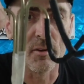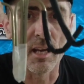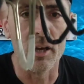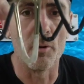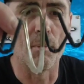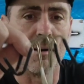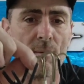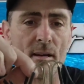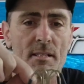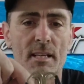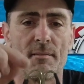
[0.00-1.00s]
with a little bit of
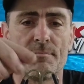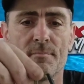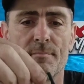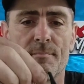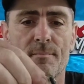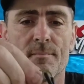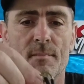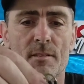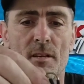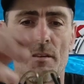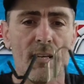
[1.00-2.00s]
masking.
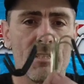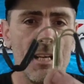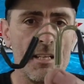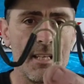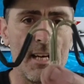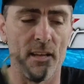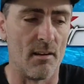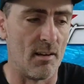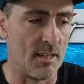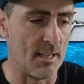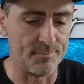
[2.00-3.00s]
So they sit together
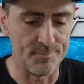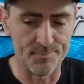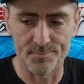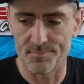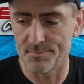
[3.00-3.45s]
like that